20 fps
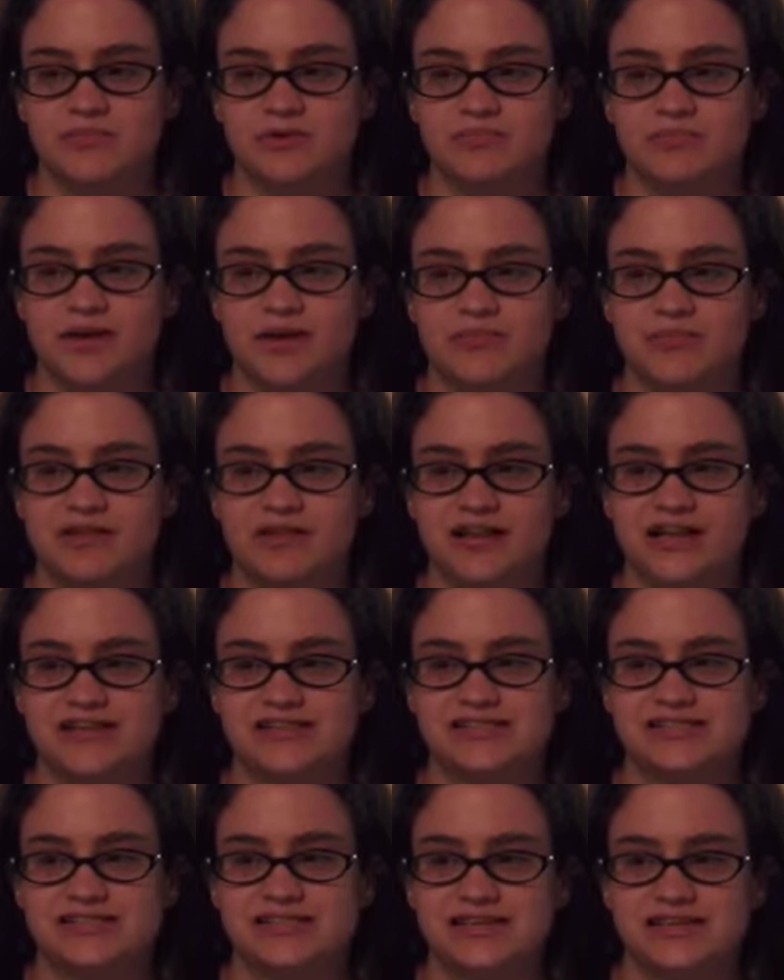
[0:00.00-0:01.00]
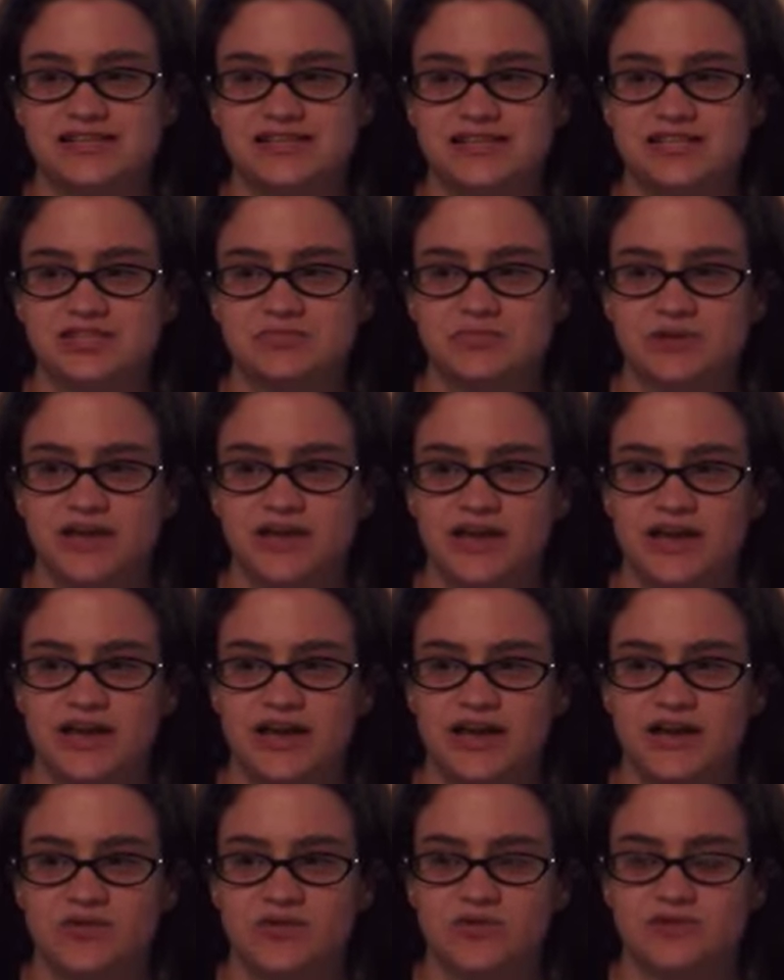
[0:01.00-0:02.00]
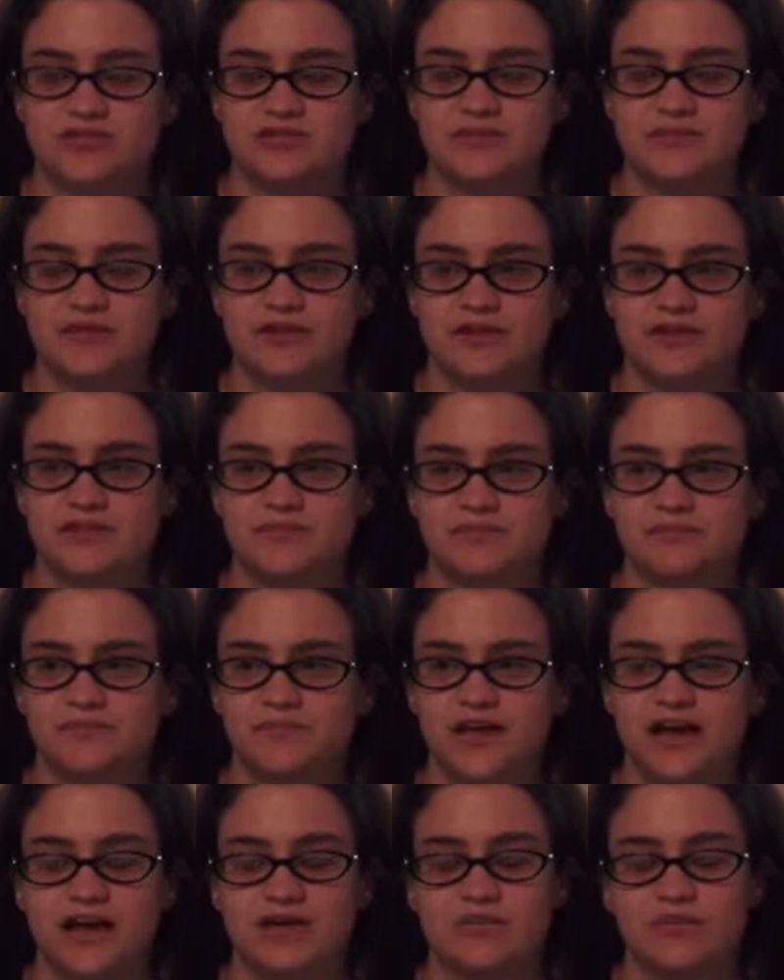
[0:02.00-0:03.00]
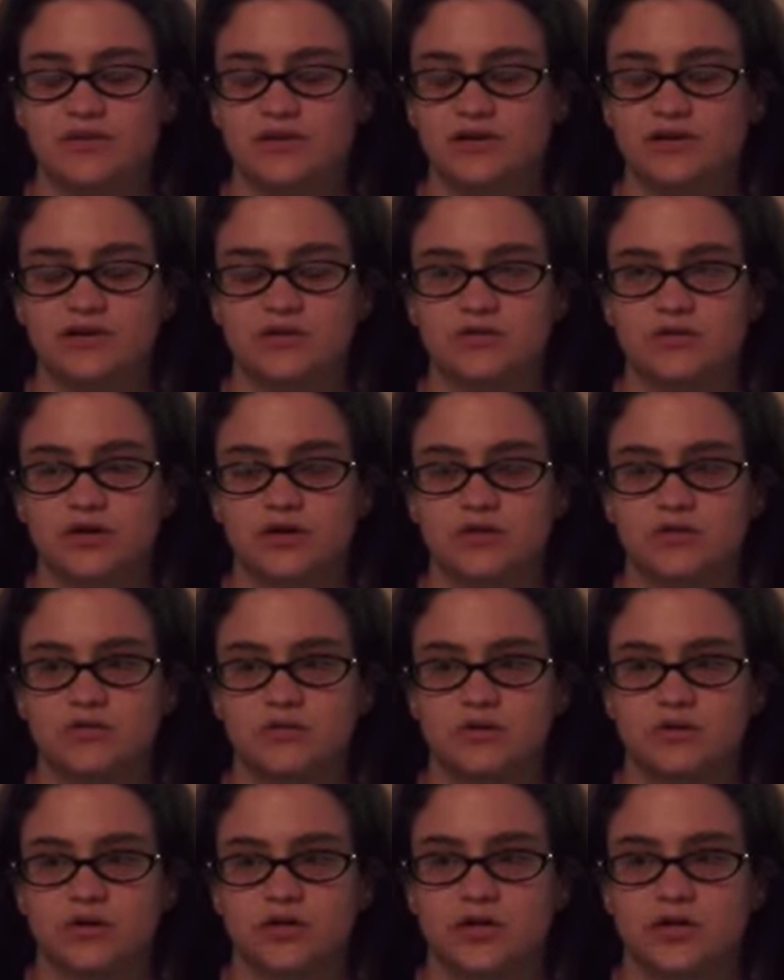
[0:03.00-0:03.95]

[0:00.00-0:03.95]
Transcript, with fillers: But maybe like a six inch blade or something. I really don't know.